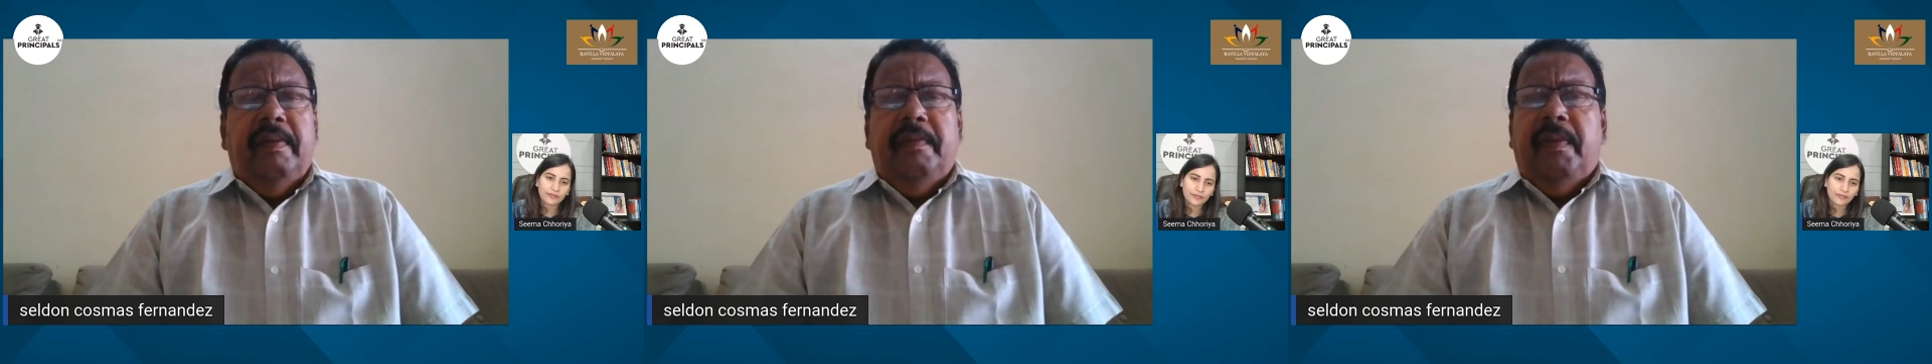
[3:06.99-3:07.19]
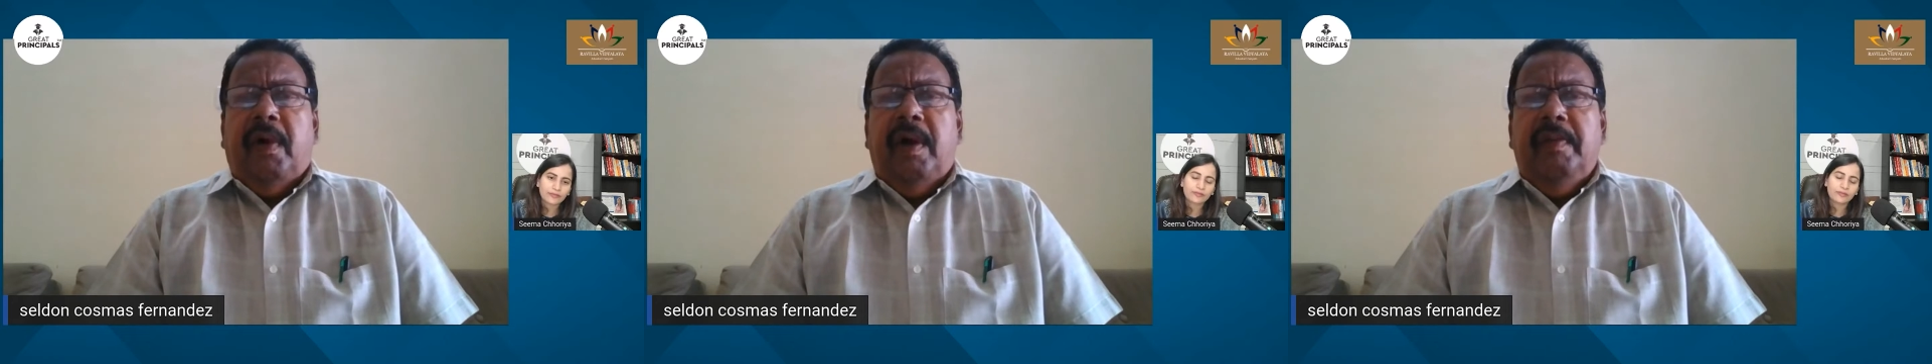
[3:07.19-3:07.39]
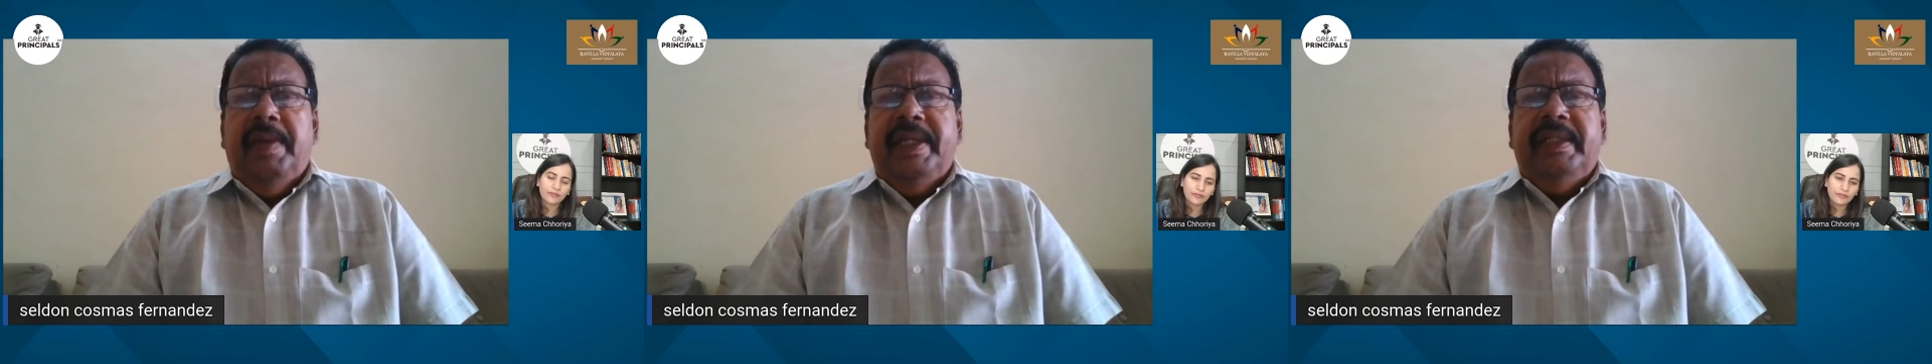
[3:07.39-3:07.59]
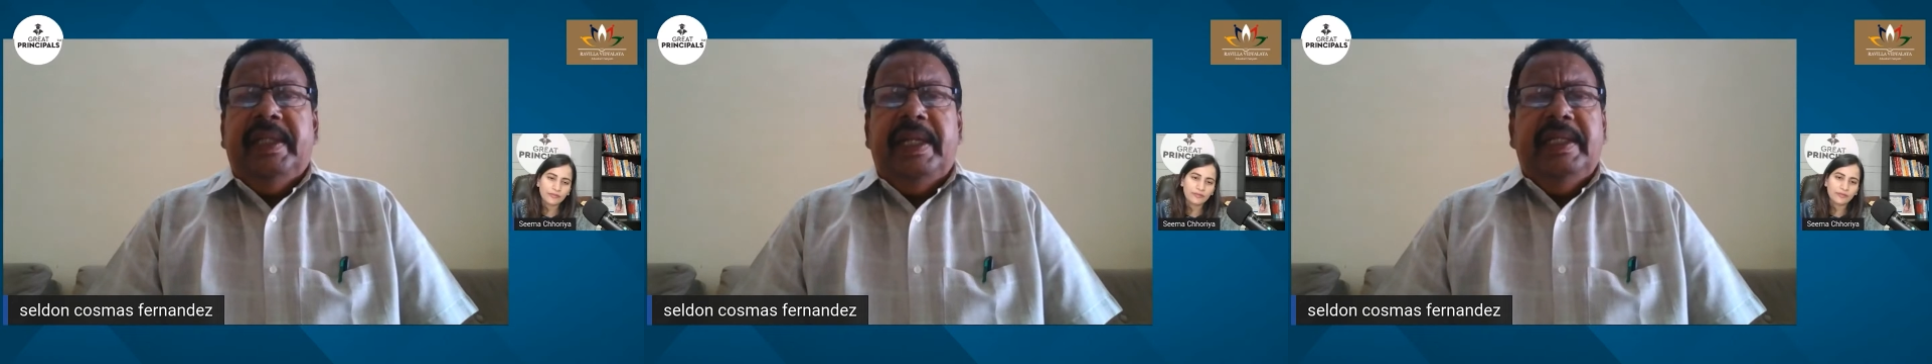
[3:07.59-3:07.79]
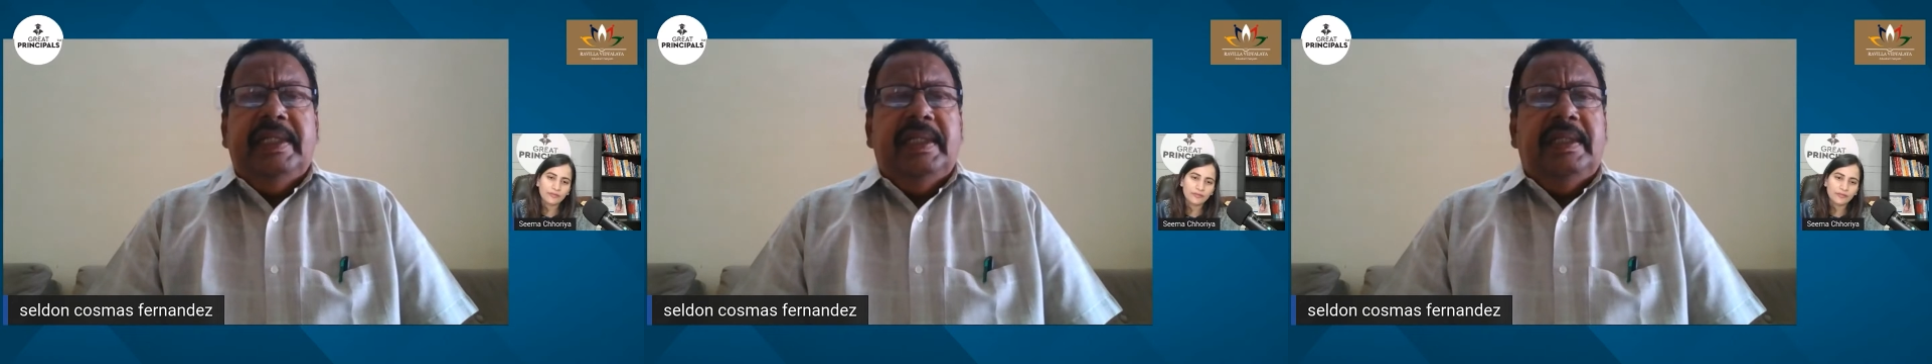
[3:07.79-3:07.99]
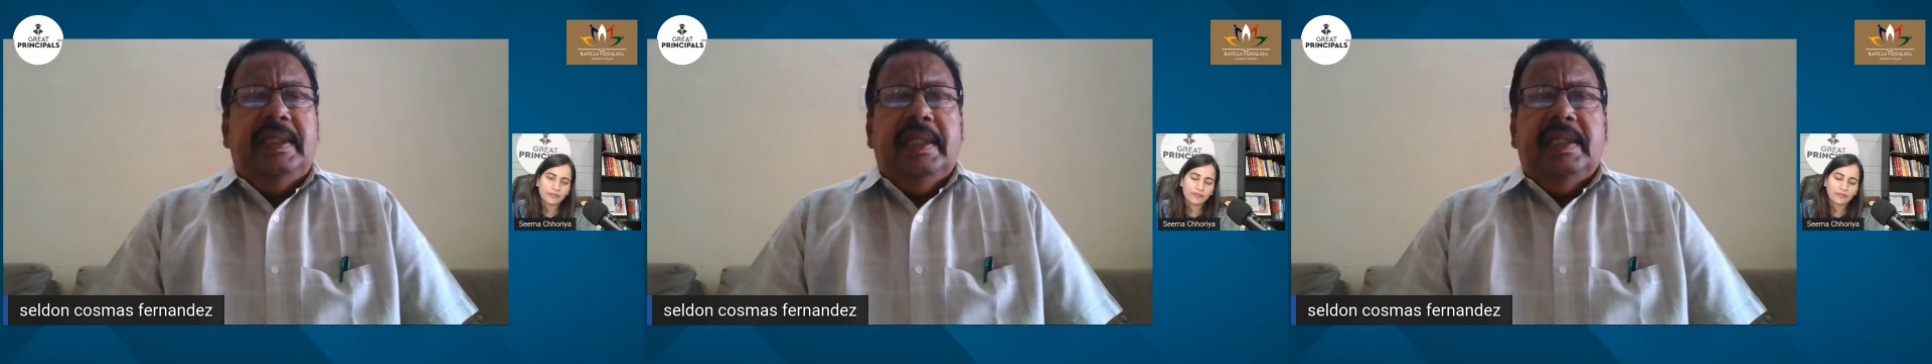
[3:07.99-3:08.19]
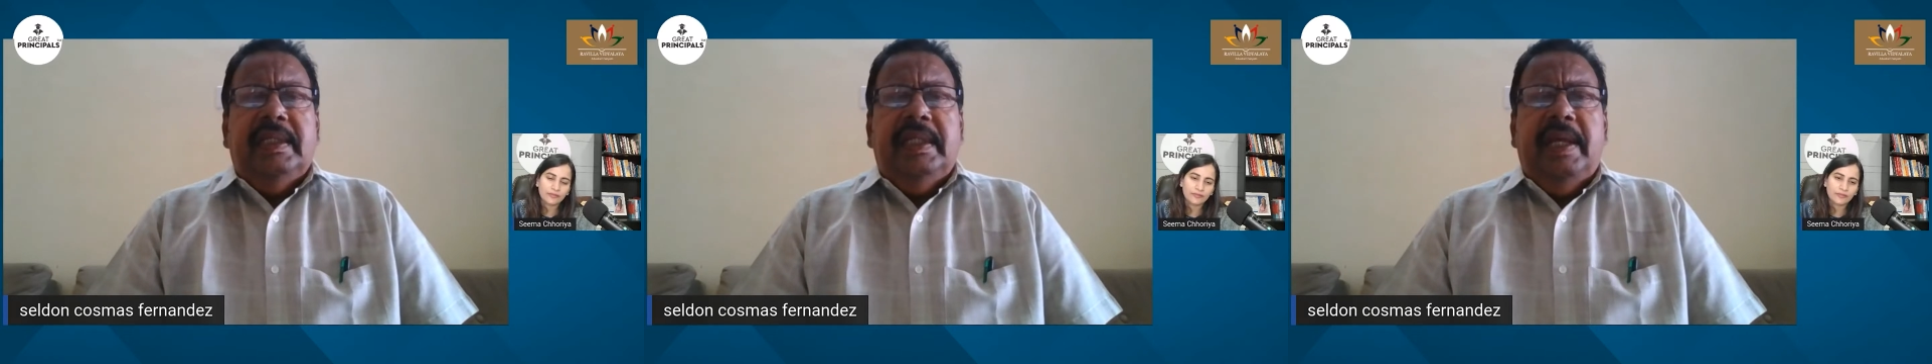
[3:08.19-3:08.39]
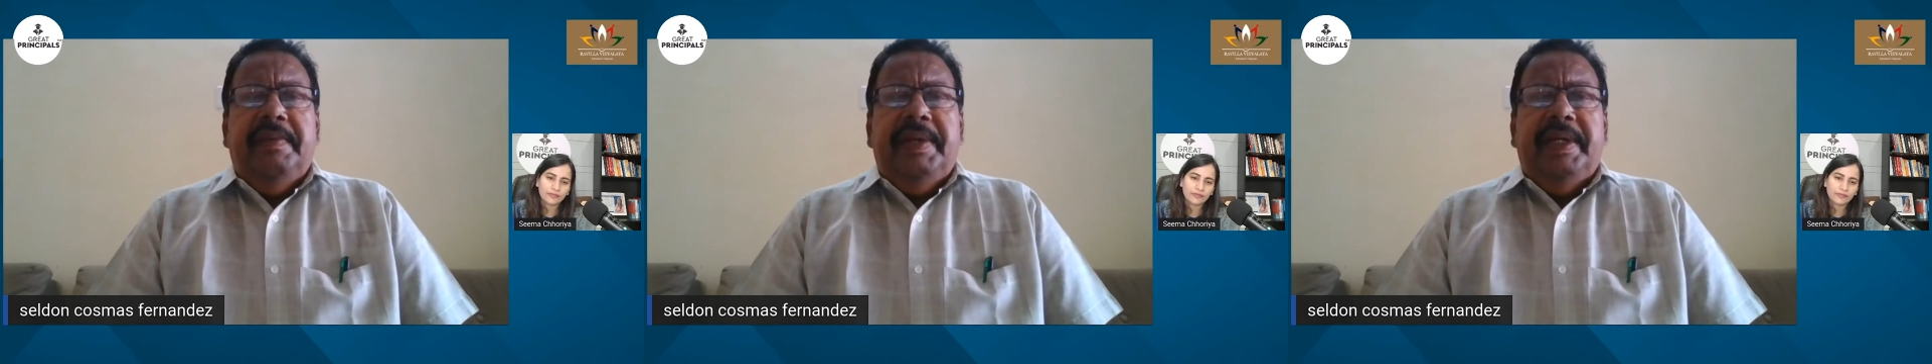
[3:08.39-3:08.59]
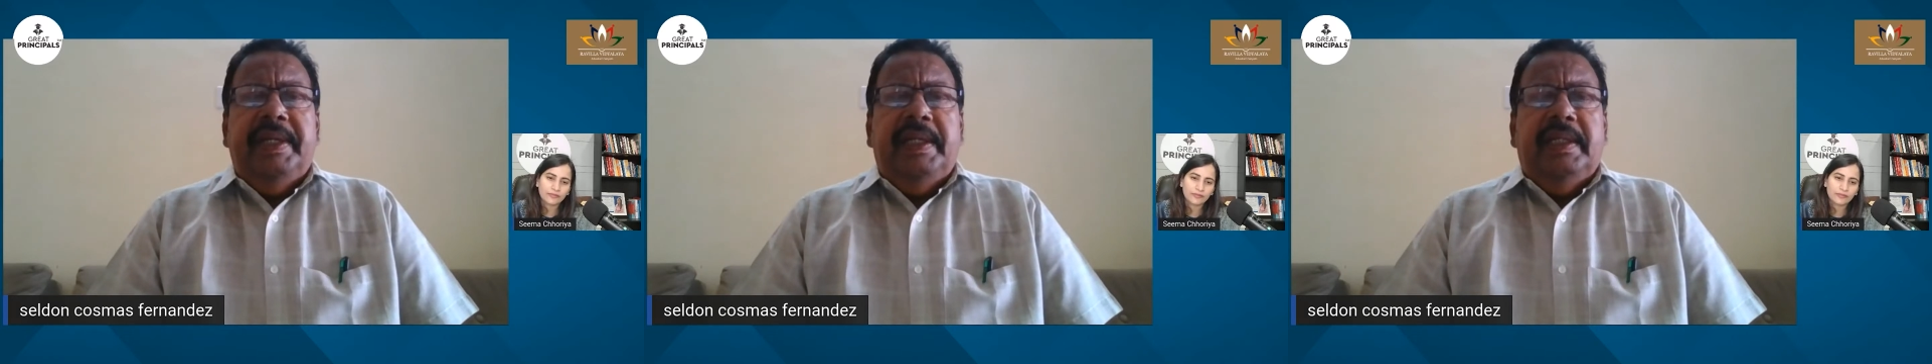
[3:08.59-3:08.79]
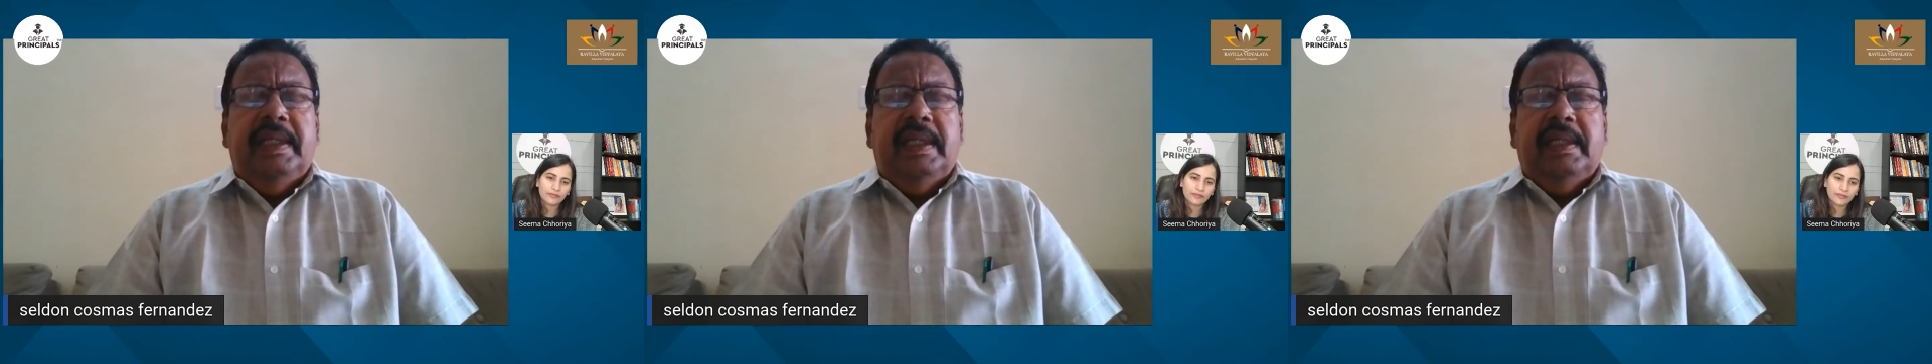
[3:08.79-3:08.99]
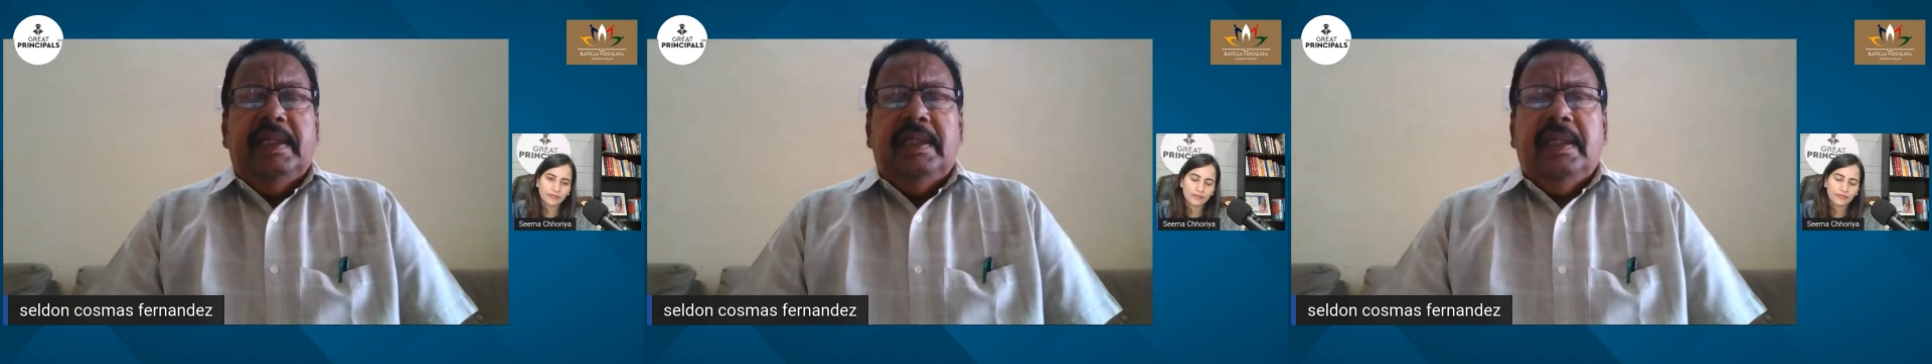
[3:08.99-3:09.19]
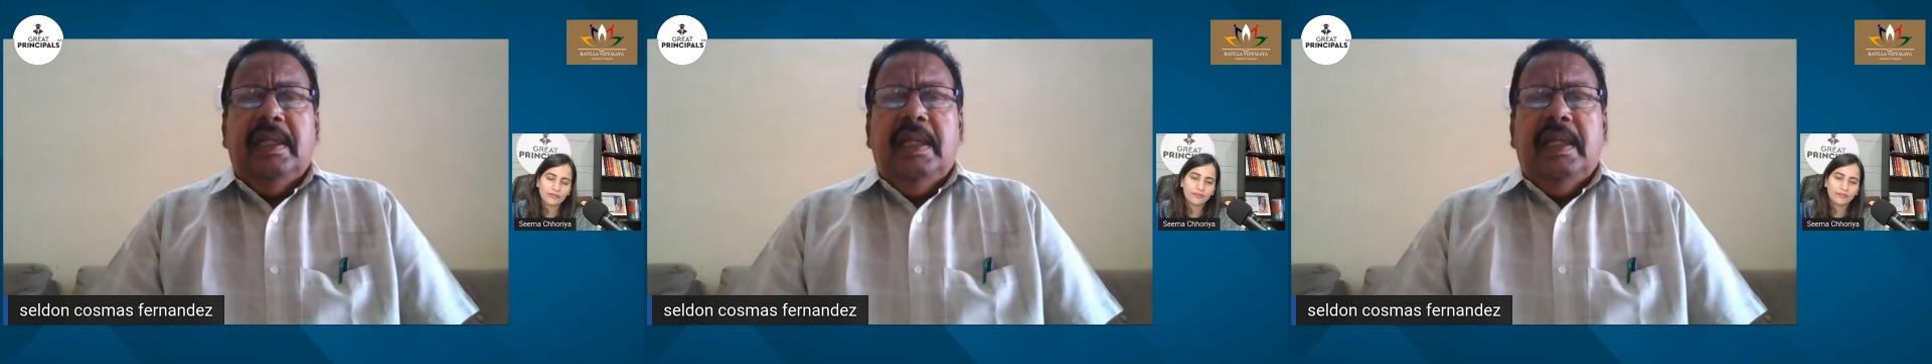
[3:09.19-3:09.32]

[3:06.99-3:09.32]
All my three sisters, they were teachers,